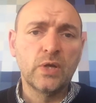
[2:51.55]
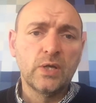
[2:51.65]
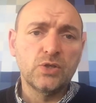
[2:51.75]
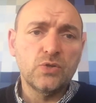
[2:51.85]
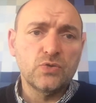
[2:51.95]

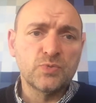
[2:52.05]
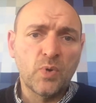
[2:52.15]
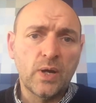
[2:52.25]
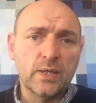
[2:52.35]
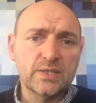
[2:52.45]
used
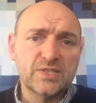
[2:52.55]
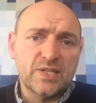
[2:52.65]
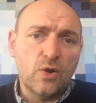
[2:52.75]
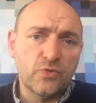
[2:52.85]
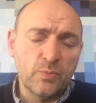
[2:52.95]

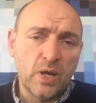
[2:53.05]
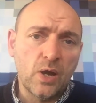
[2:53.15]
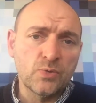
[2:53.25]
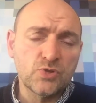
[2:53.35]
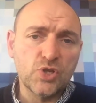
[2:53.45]
myself, my
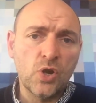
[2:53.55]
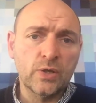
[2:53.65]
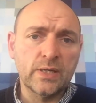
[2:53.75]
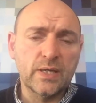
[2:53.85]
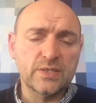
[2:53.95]
own
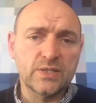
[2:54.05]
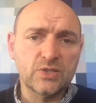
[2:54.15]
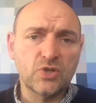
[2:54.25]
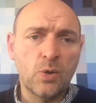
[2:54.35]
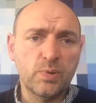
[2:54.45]
journey, as an
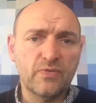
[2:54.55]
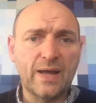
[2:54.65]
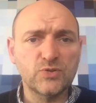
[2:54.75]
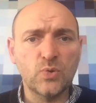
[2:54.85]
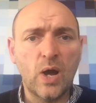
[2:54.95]
example of
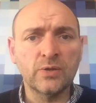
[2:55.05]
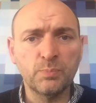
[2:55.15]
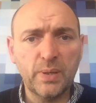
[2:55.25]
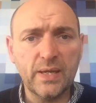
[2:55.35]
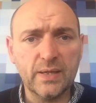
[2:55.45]
how to
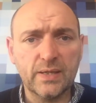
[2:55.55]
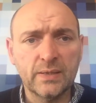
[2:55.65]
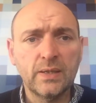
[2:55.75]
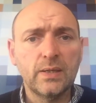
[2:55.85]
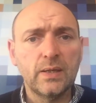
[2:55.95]
unpick
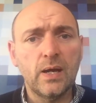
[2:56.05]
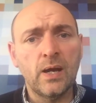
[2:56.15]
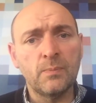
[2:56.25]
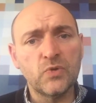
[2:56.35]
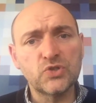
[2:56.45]

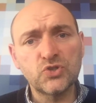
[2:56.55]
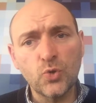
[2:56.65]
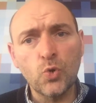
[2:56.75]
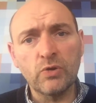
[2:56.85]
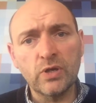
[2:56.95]
the
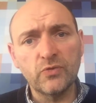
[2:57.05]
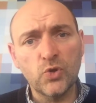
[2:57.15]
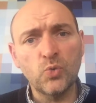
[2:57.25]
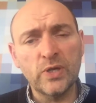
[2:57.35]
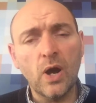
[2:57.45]
story of
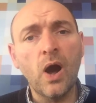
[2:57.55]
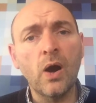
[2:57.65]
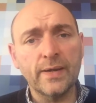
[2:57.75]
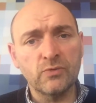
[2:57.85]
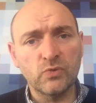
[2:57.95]
who we
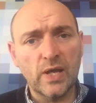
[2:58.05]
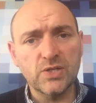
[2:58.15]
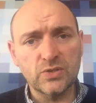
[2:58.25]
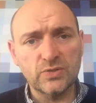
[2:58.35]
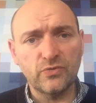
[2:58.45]
are in
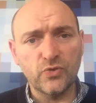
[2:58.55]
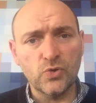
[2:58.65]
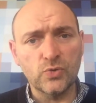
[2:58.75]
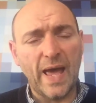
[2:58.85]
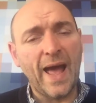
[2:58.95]
relation to
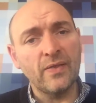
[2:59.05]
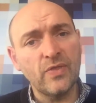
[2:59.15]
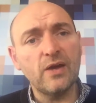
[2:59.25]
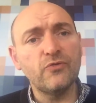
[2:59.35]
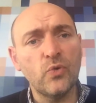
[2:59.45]
food, and
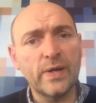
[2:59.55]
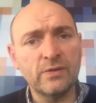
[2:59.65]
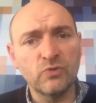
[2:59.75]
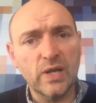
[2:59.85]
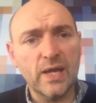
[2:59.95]
therefore
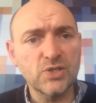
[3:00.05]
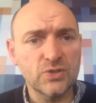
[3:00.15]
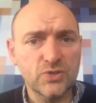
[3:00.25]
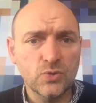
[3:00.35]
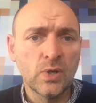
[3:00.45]
in relation
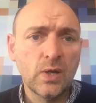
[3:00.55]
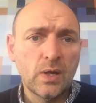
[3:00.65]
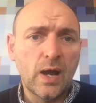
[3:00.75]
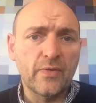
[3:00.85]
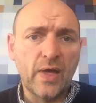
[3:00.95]
to
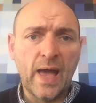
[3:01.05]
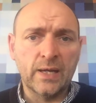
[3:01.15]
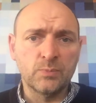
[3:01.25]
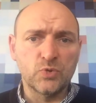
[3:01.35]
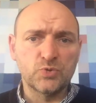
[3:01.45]
other
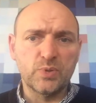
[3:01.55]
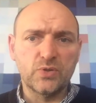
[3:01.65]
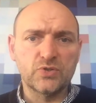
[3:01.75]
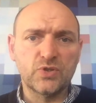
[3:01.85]
animals, because the